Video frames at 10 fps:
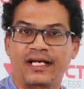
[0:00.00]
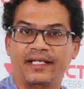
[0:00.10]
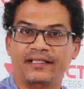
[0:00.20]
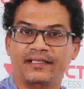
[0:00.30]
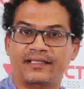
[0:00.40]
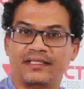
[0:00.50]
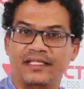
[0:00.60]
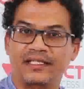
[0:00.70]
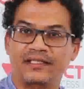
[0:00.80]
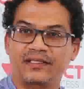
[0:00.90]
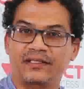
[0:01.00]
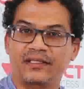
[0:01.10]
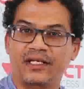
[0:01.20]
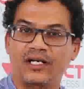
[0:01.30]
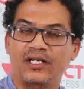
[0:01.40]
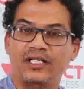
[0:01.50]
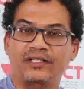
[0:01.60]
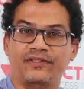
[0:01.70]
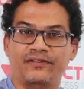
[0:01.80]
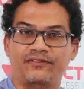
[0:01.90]
And in
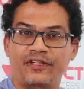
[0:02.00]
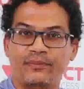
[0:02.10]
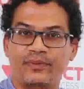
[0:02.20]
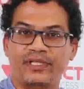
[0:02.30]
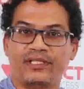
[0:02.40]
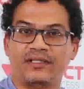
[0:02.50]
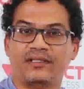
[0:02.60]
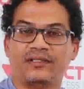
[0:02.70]
early February